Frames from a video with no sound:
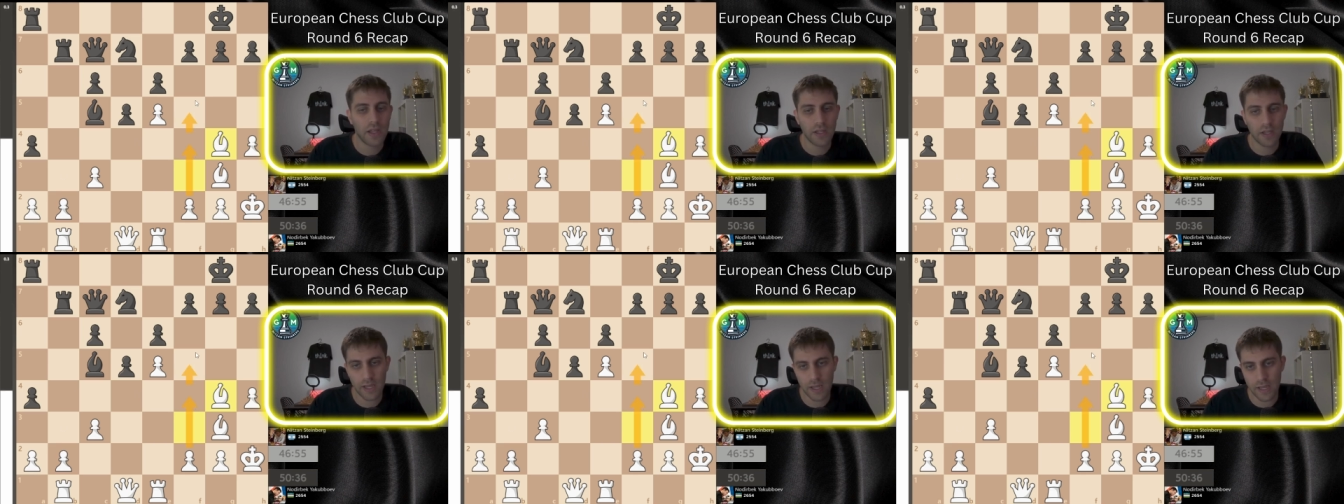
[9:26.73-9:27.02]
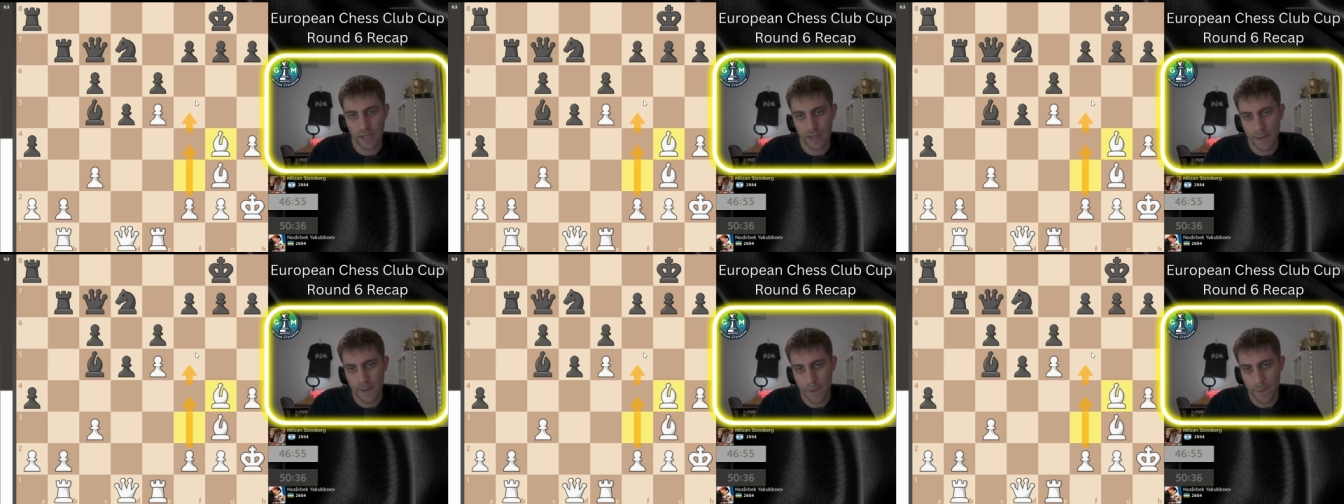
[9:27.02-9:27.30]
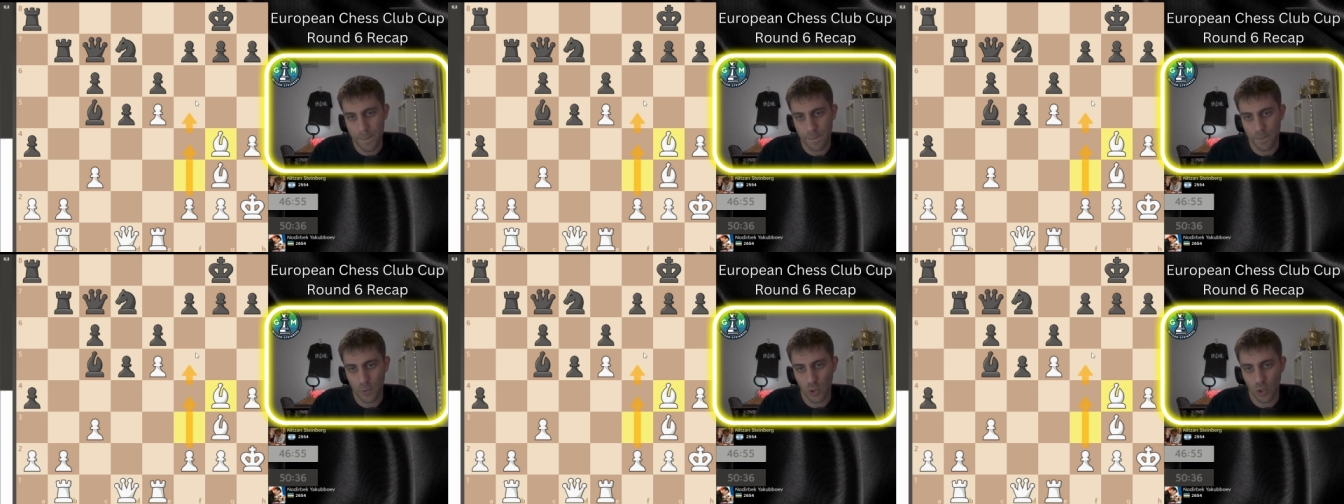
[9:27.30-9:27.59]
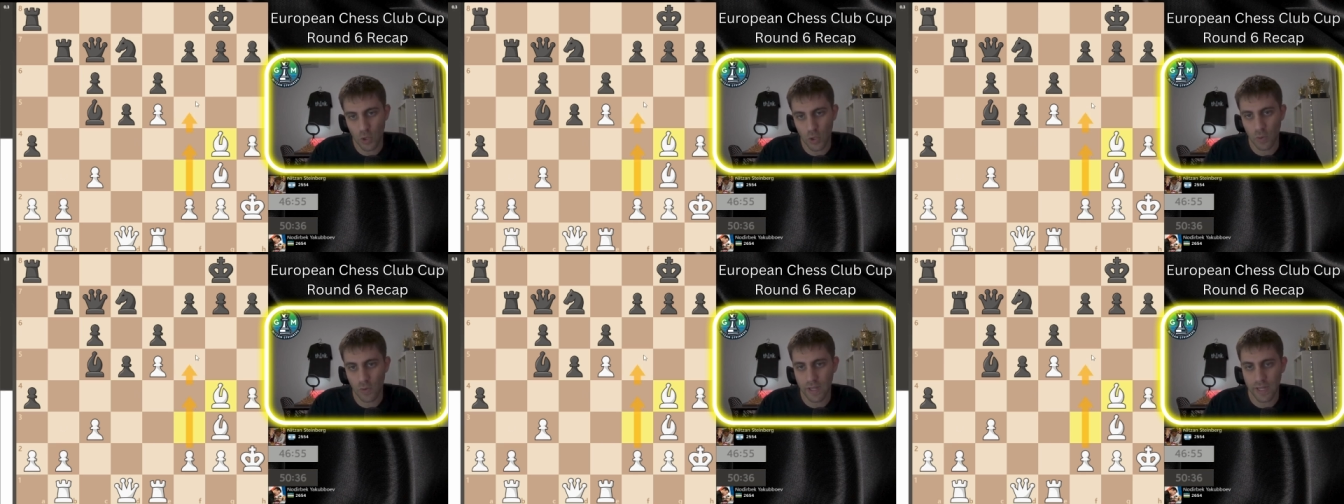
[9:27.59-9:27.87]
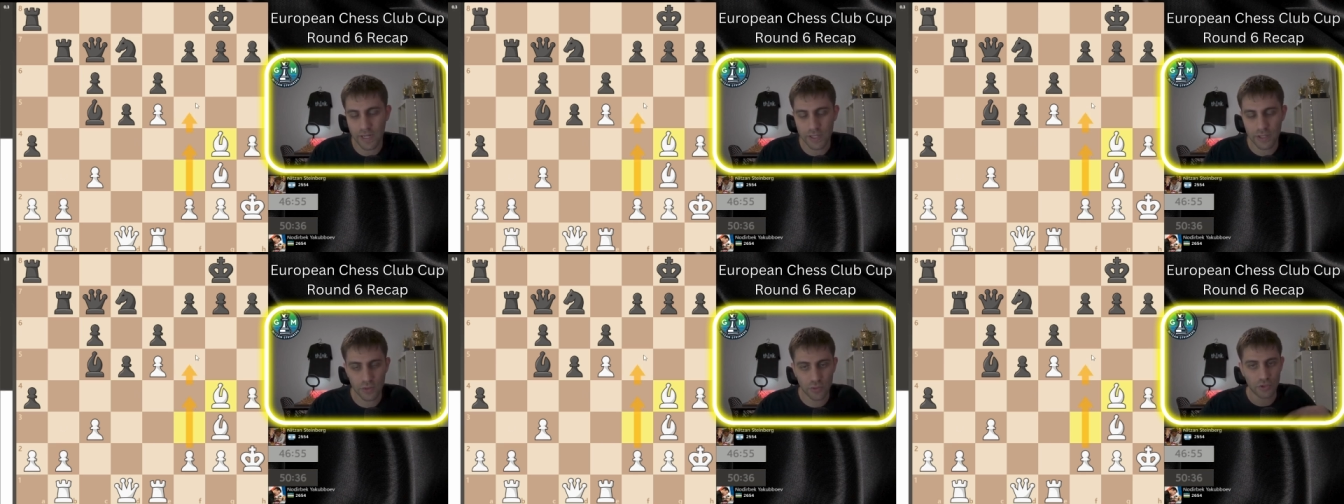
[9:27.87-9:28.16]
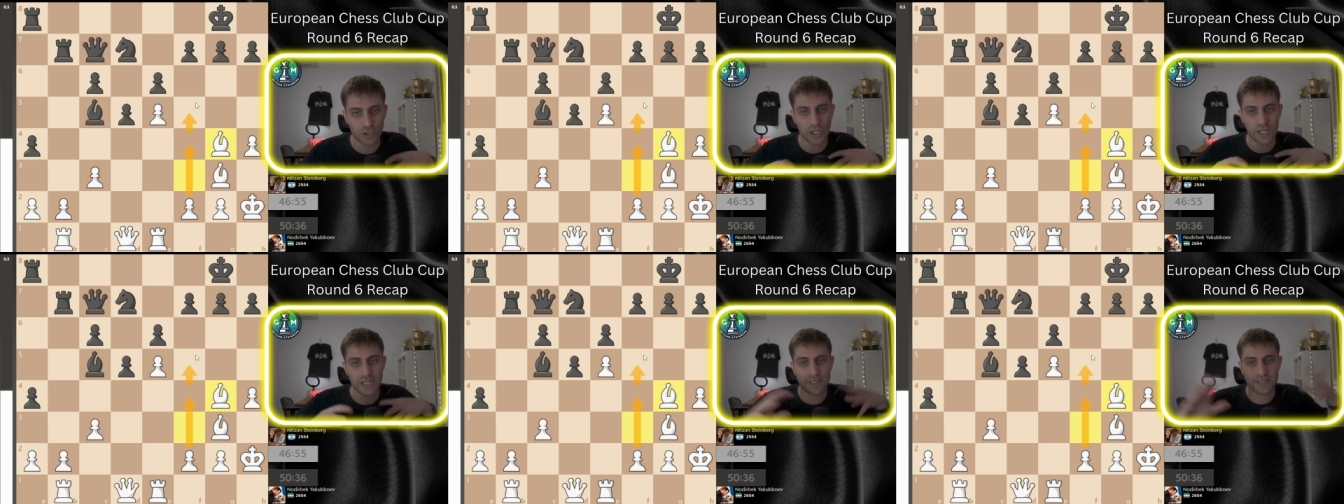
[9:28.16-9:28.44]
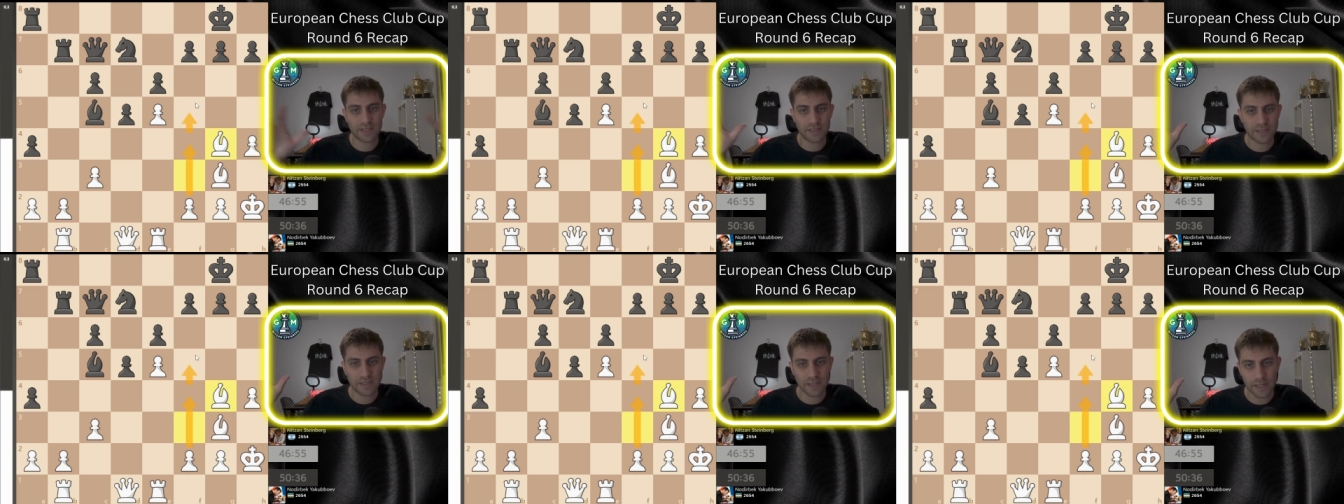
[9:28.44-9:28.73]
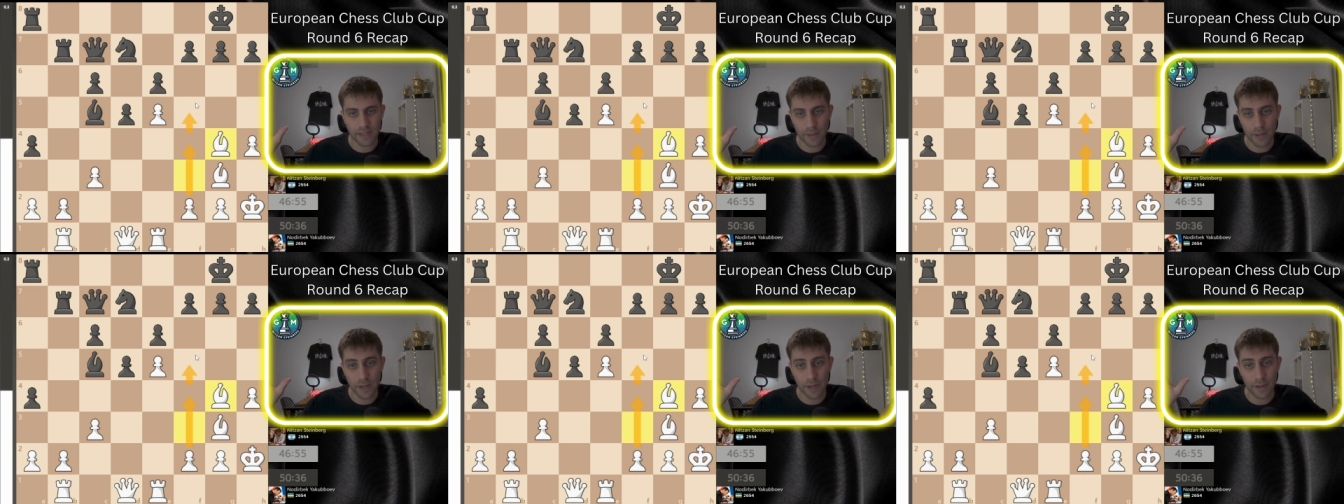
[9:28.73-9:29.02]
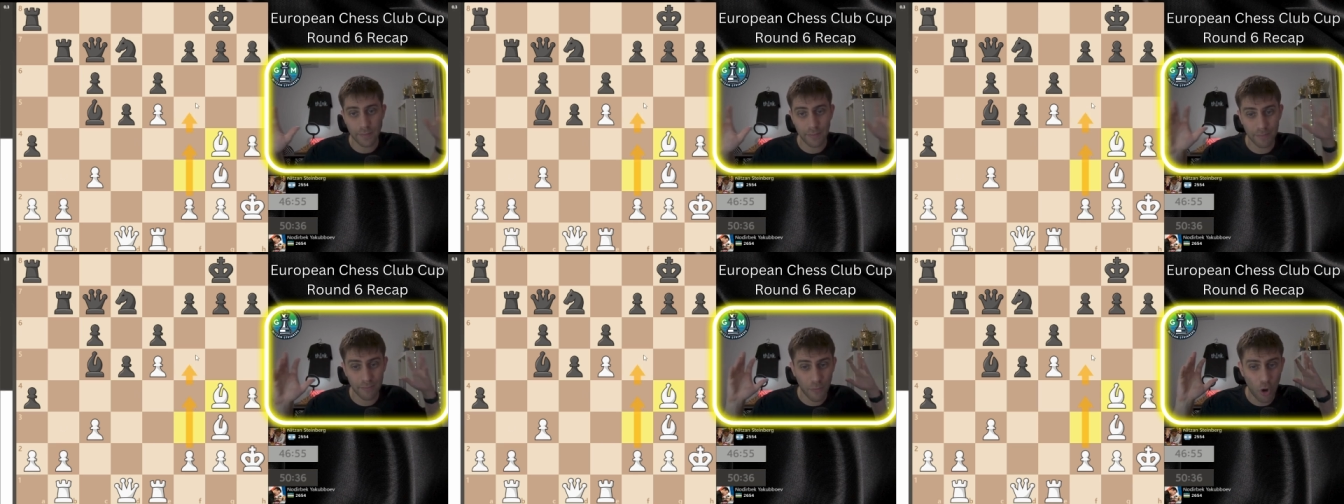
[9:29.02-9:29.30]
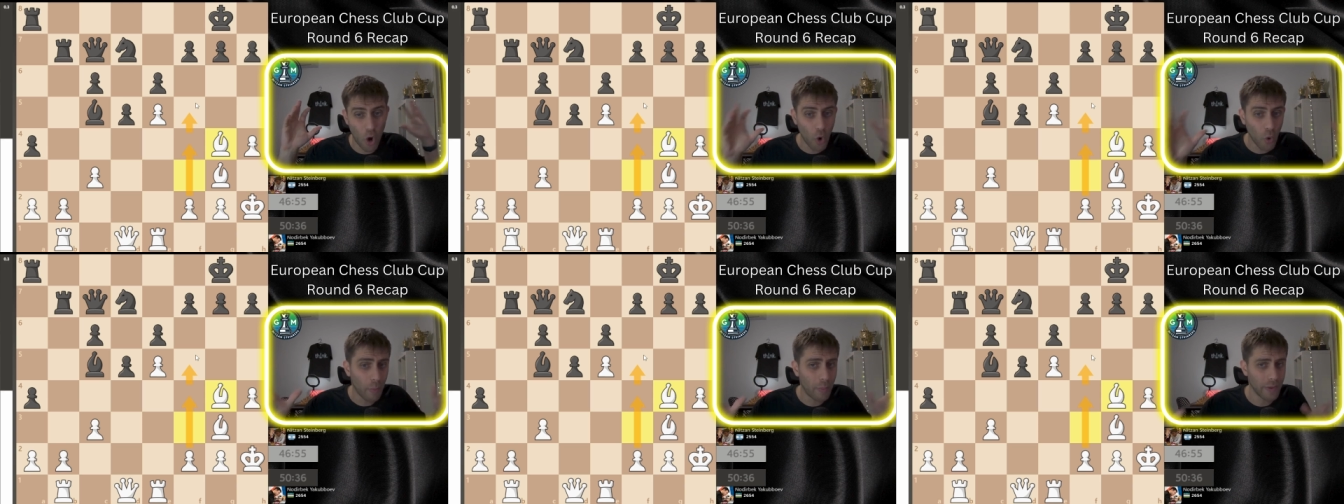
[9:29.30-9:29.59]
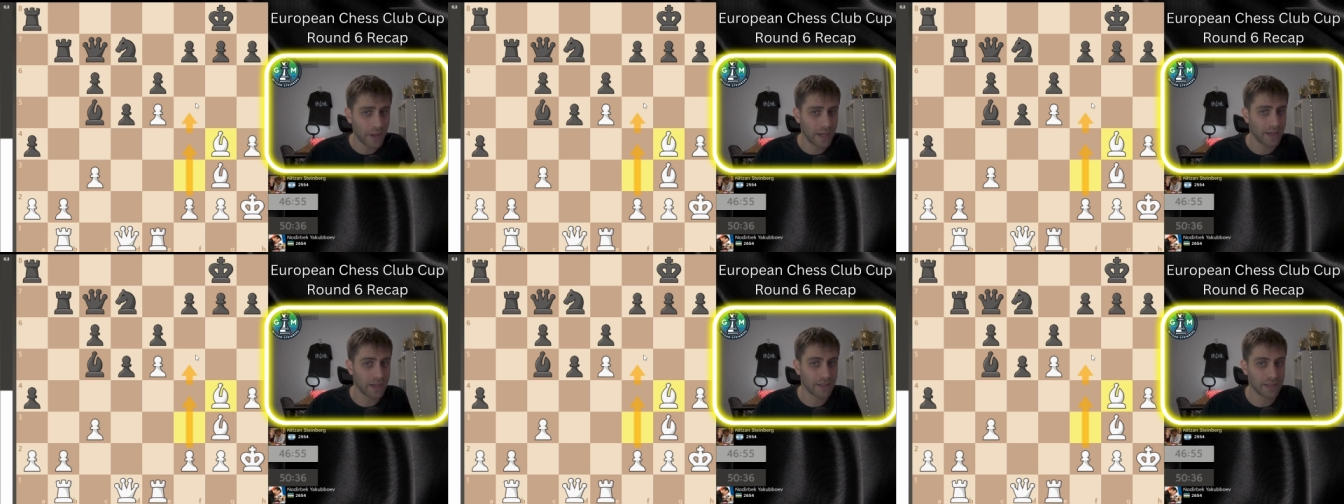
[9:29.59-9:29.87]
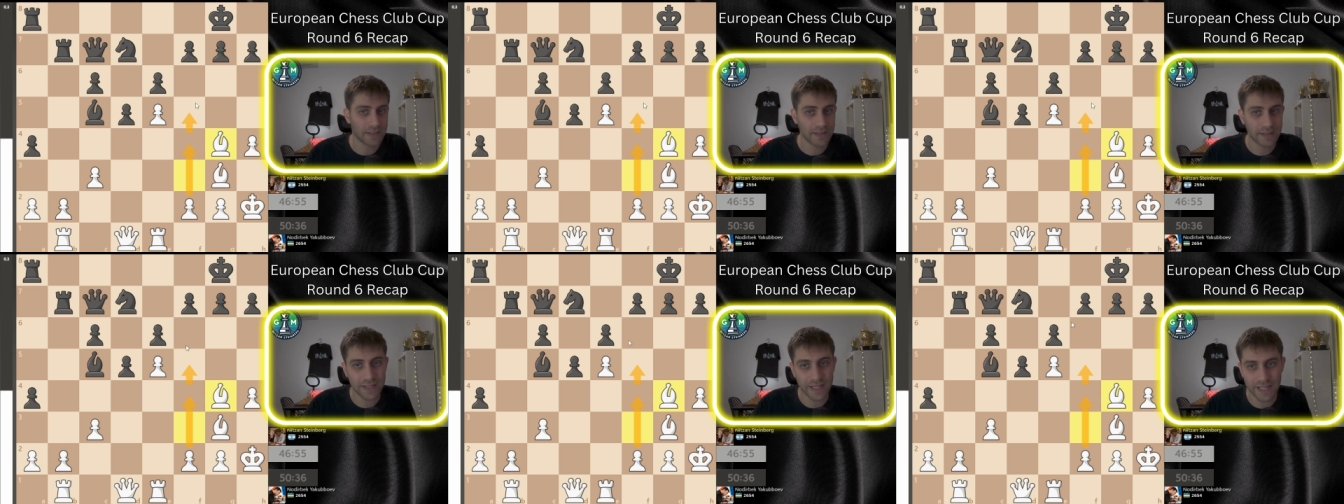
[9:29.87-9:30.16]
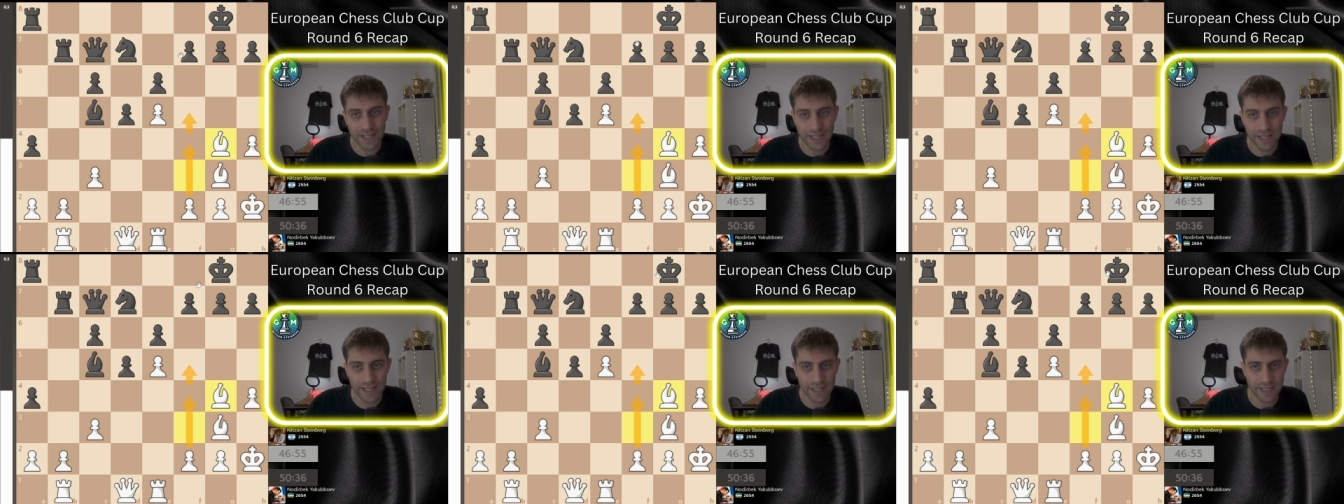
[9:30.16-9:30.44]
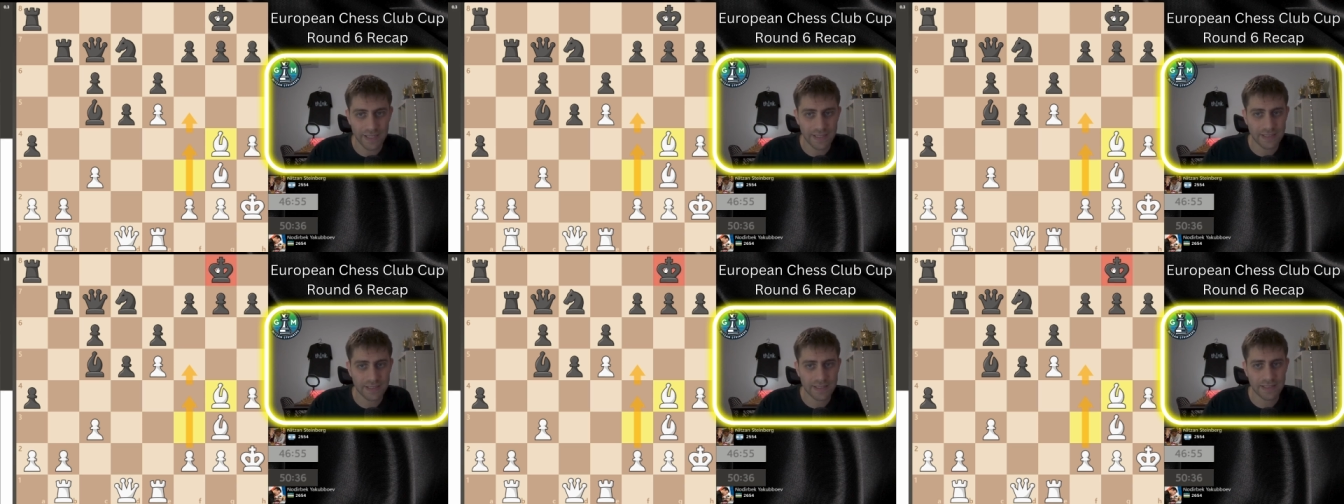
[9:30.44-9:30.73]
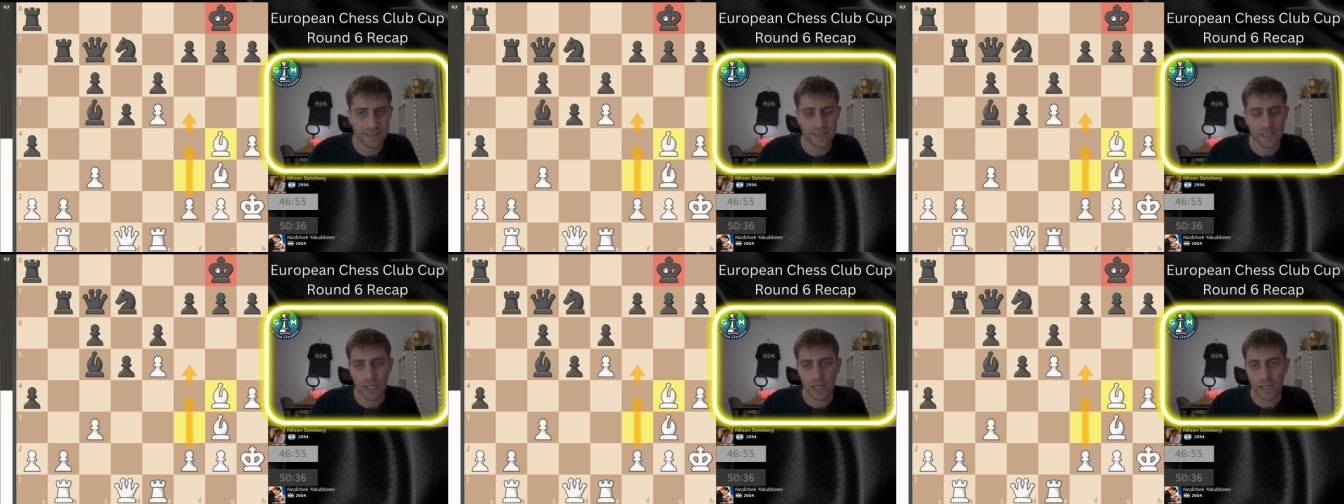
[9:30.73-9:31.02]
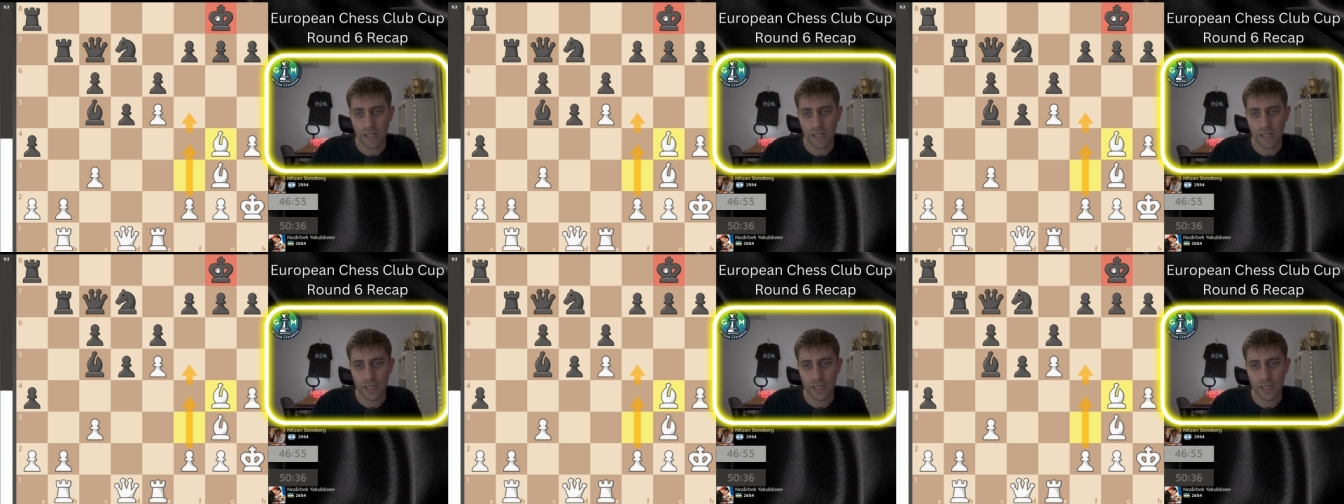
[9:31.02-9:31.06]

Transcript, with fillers: um, you know, like to just uh, open the king's